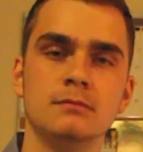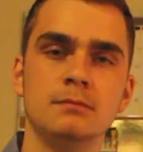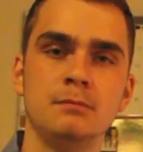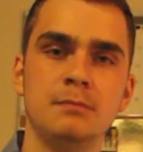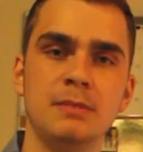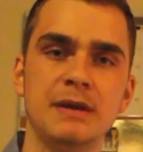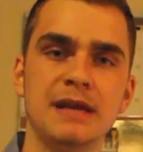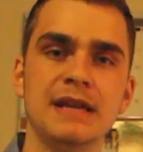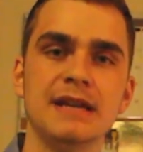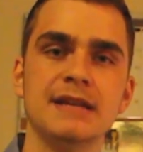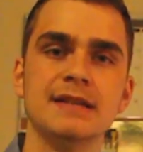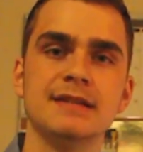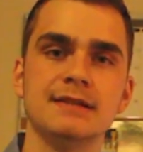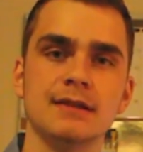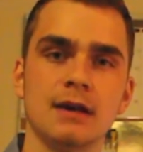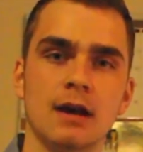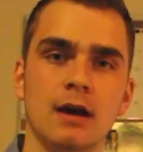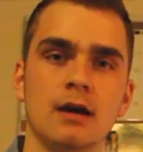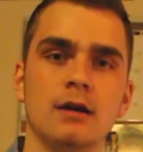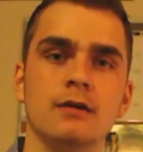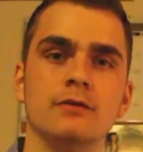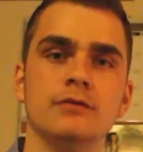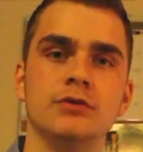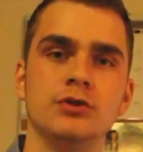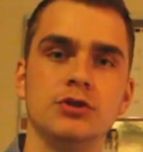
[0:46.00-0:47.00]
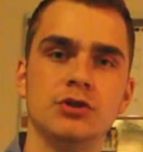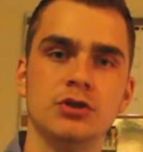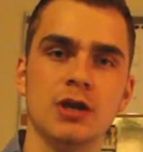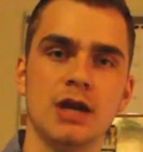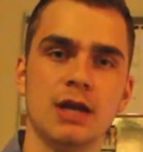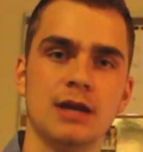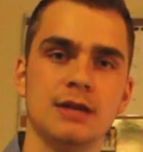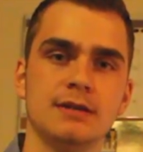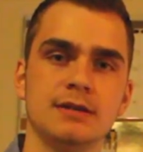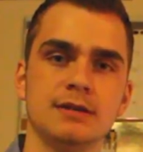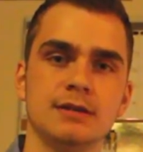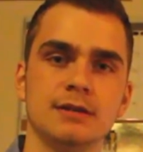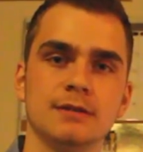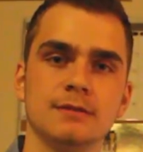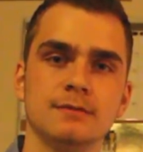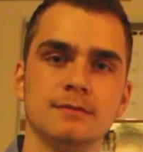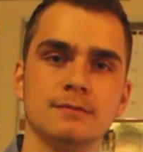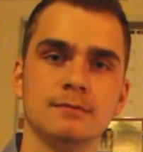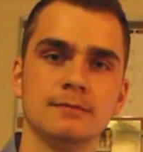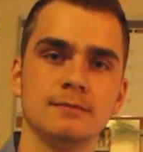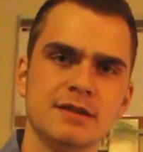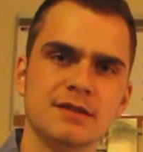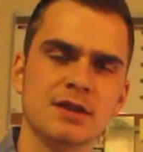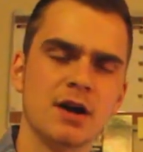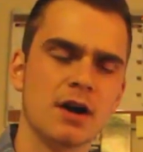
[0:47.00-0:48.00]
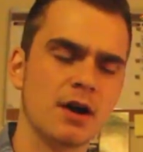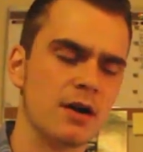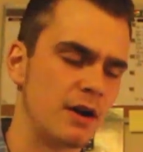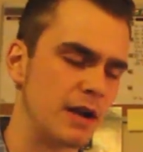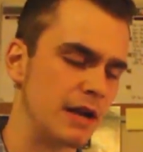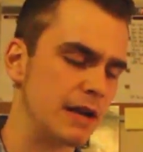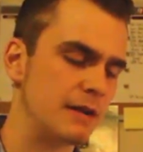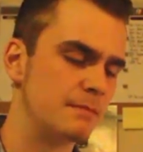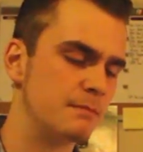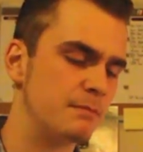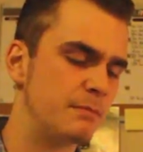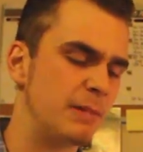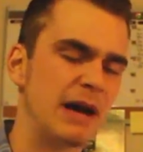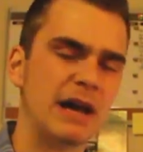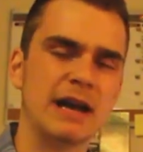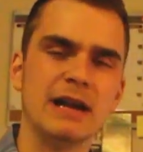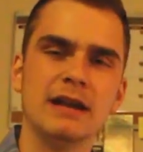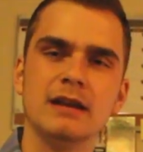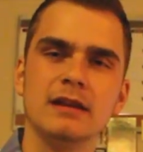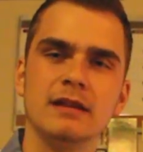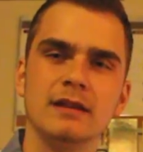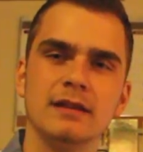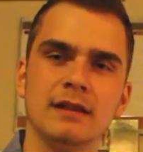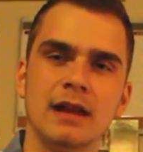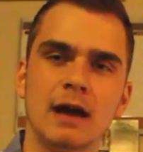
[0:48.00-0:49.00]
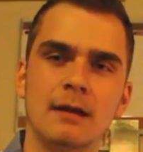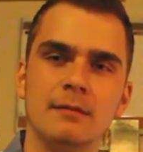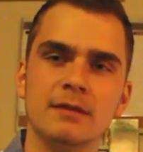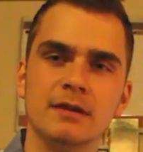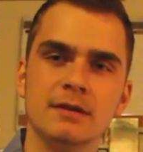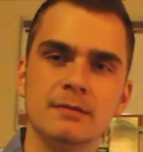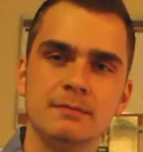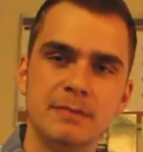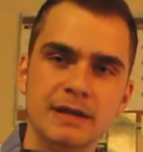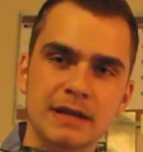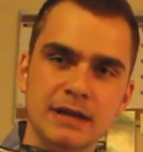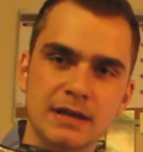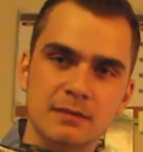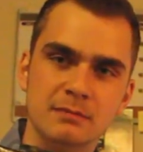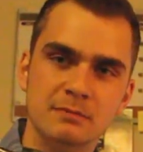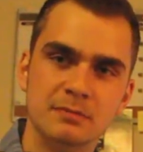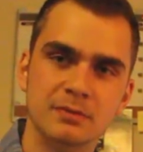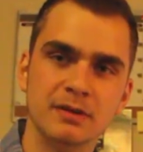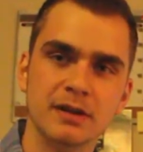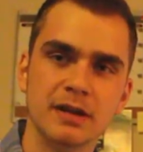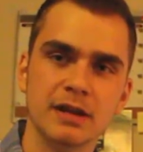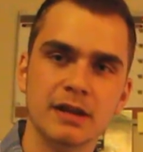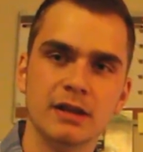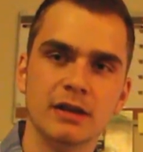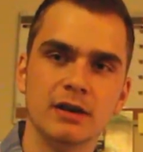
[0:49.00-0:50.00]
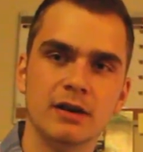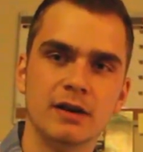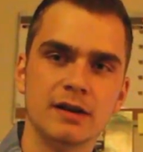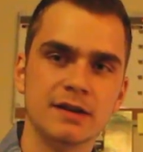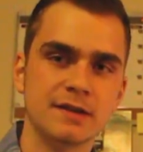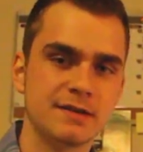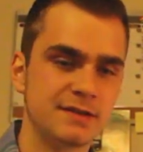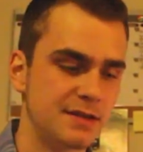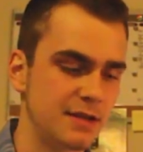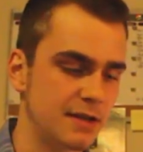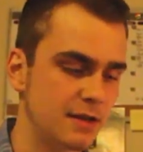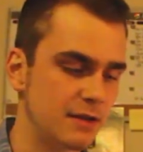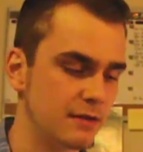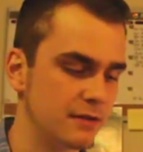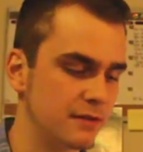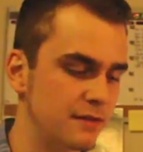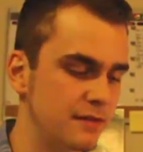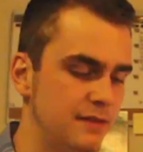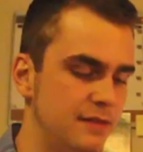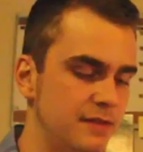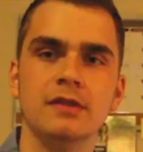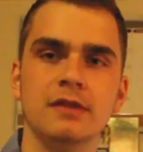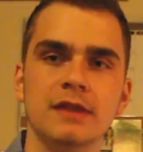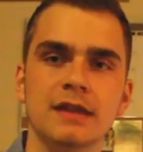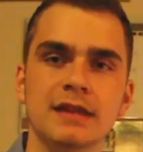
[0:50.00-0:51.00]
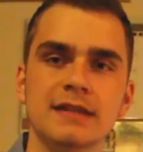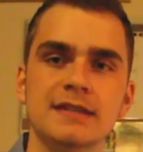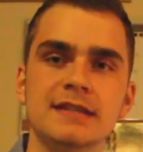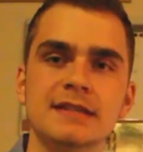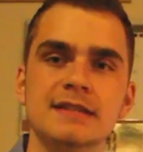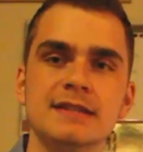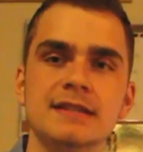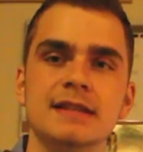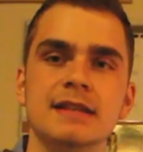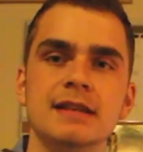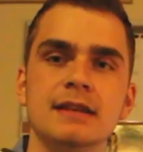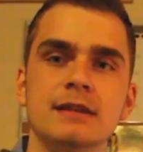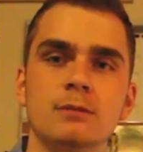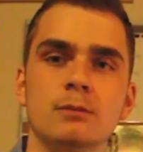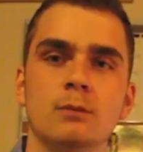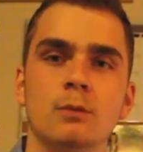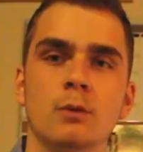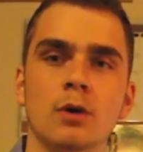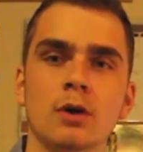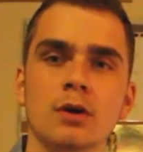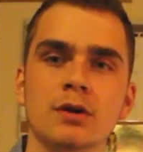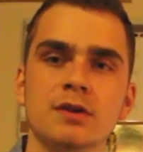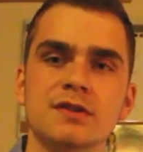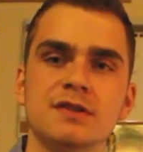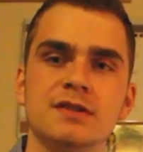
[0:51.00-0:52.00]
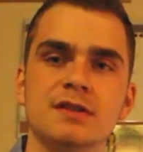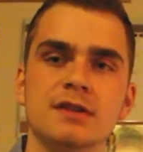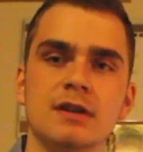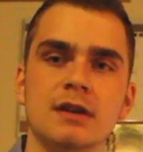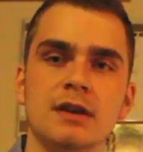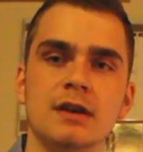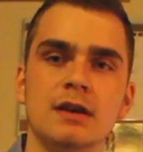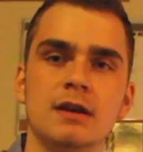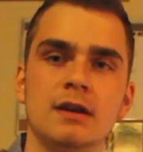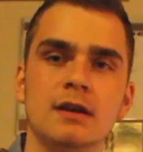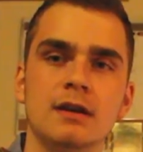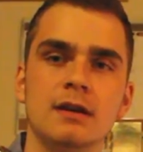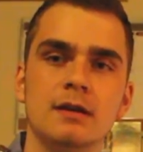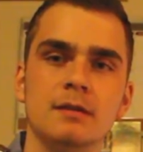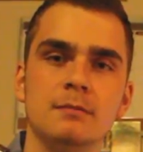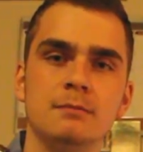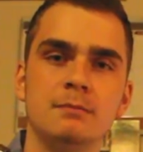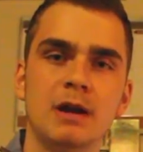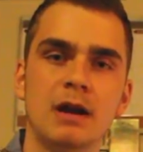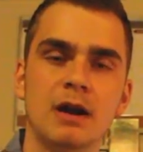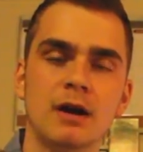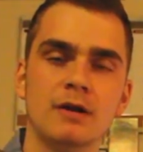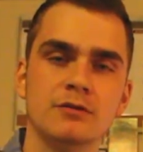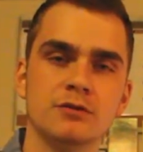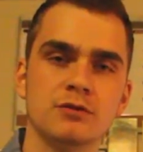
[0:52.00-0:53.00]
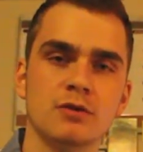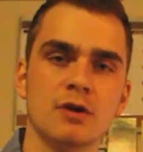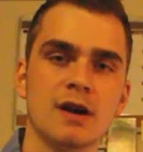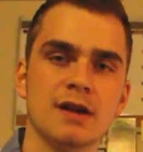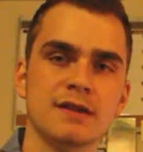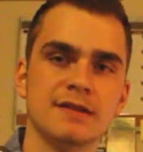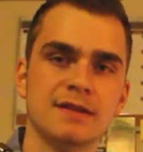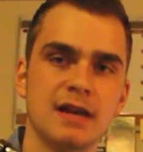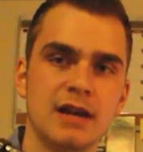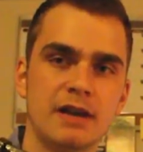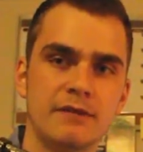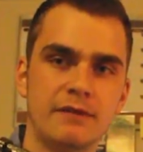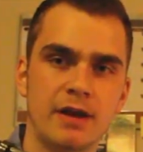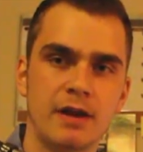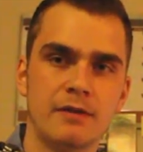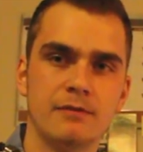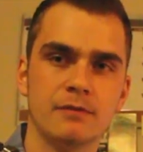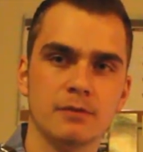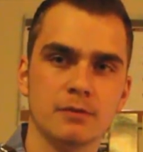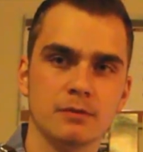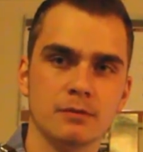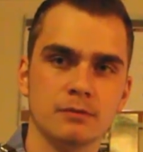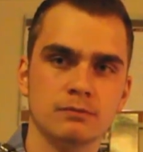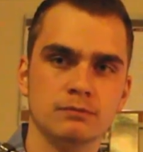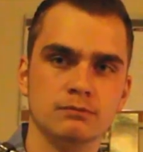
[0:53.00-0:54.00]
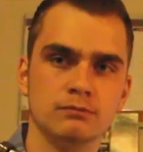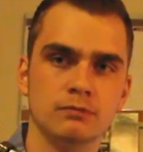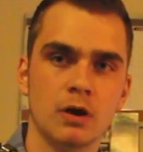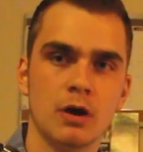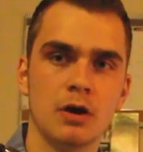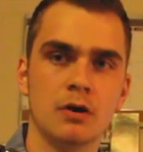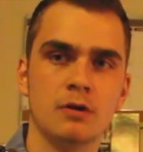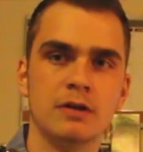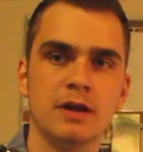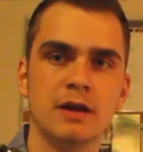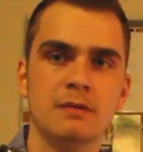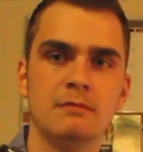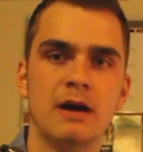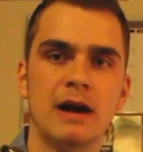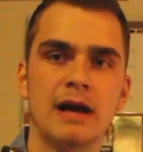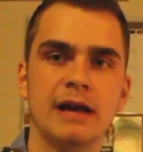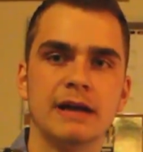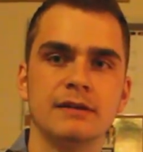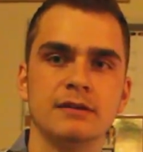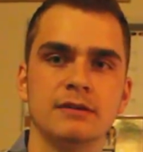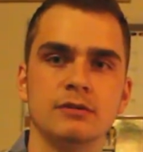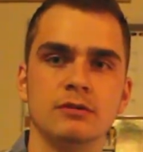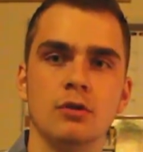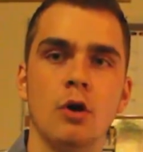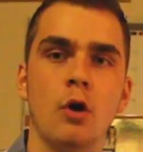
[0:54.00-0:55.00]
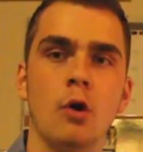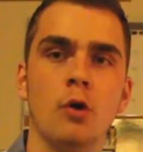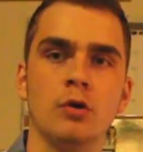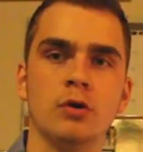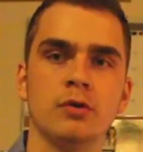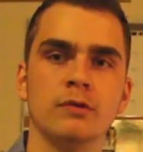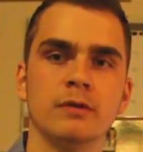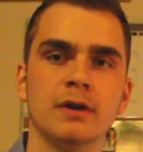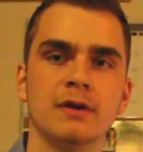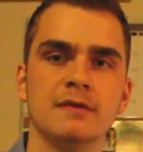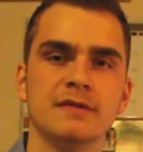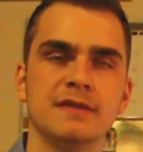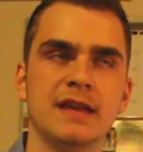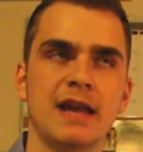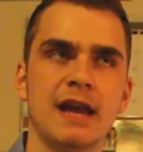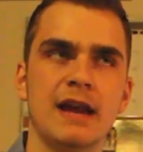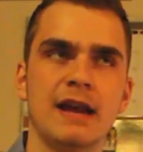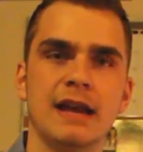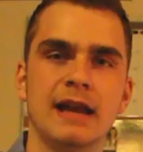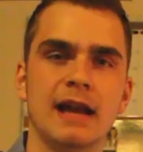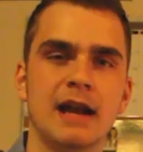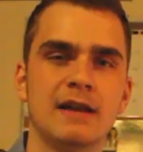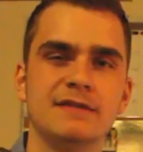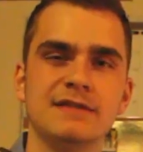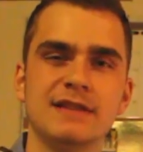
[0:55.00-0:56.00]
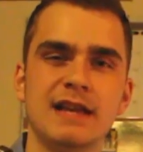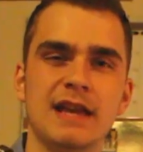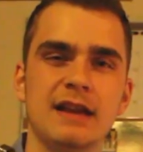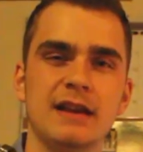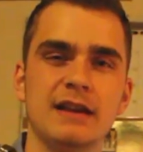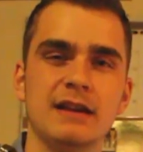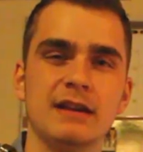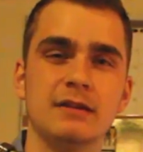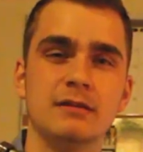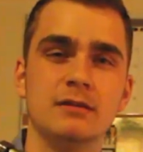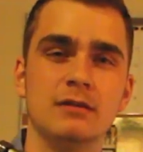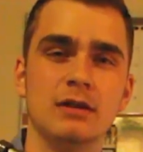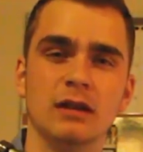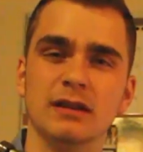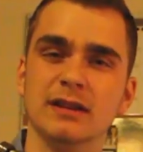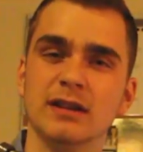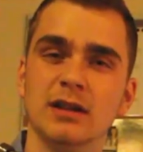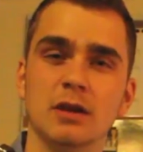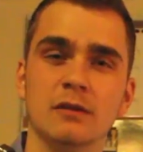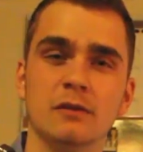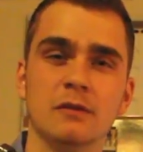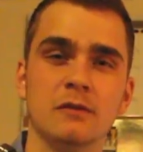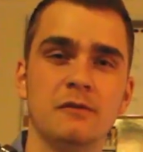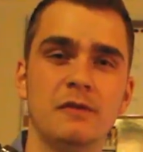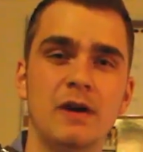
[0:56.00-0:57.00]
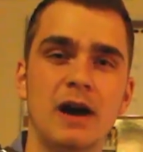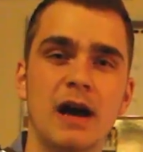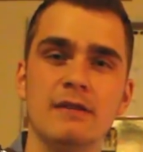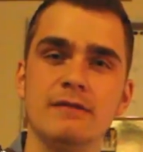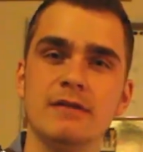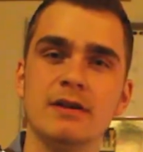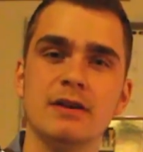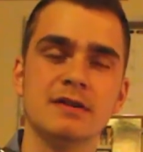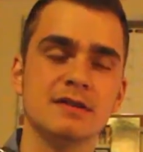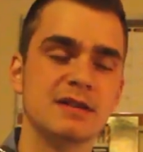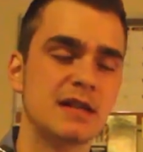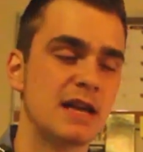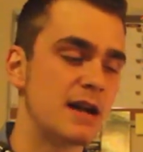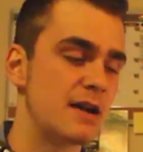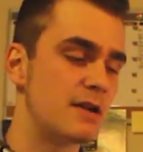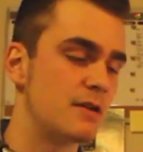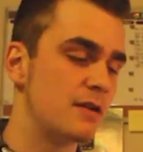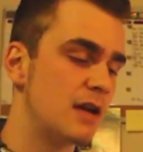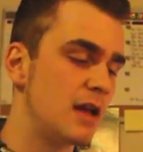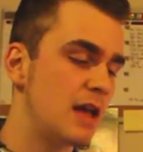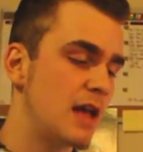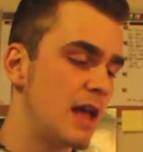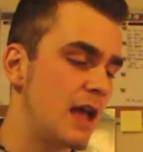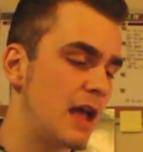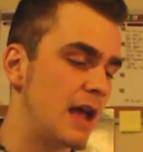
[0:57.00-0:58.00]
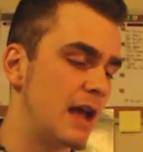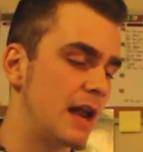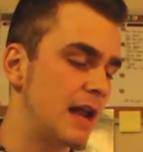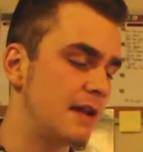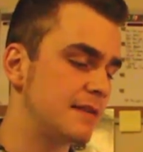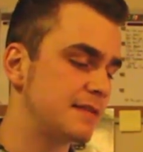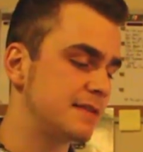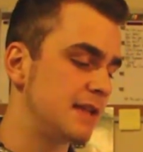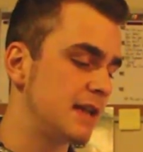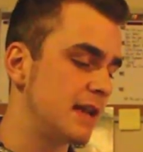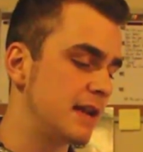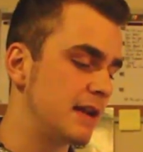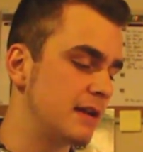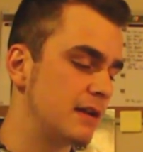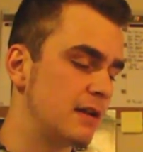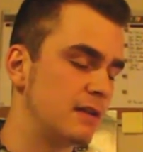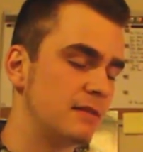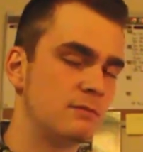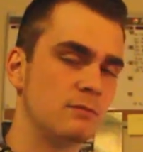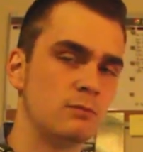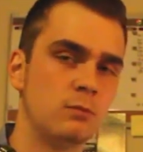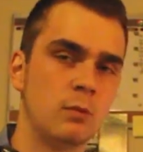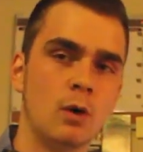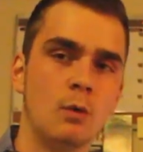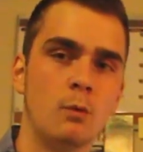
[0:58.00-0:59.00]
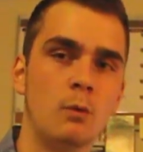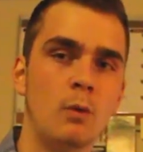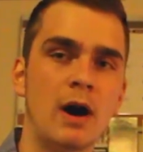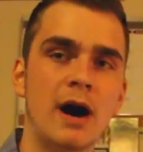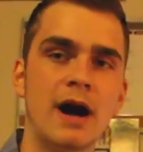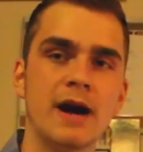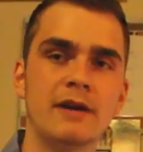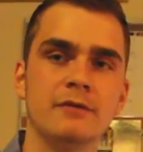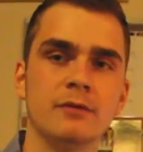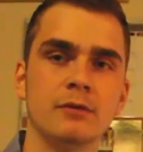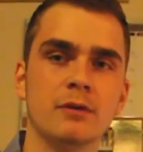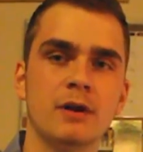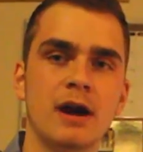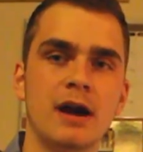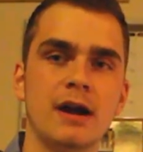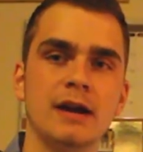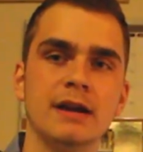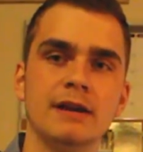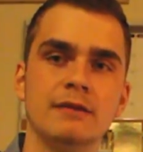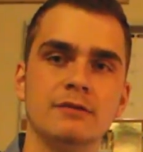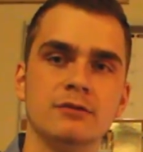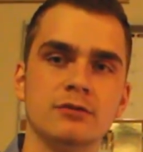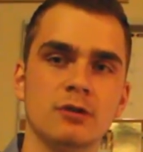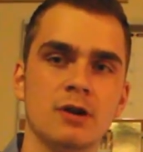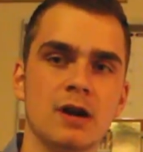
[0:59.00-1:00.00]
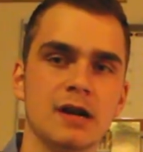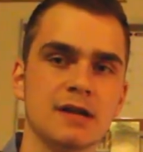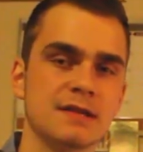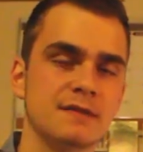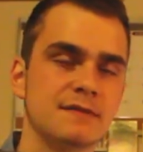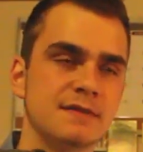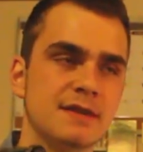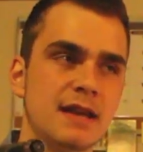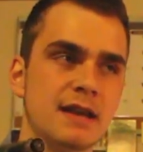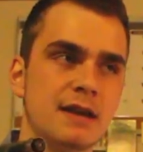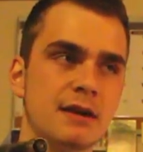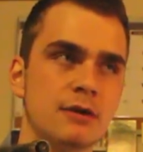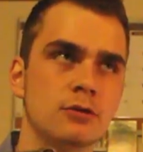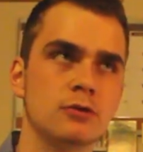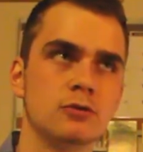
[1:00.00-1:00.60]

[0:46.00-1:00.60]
Piece of shit. Sorry, but I'm gonna be completely honest here. This is the worst pair of trucks that I've ever rode in my whole career of skating. I've skated a little over 5 years now, and I've skated a wide variety of trucks. I've skated